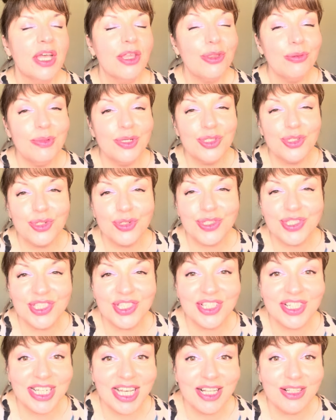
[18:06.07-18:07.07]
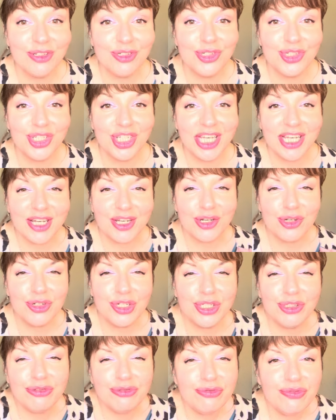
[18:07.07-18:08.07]
the most nostalgic,
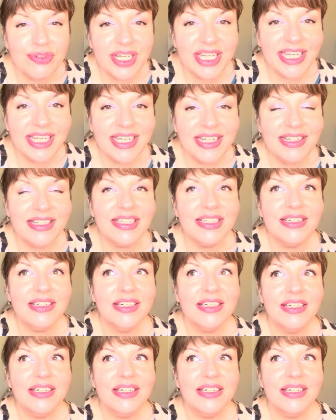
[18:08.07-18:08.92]
green,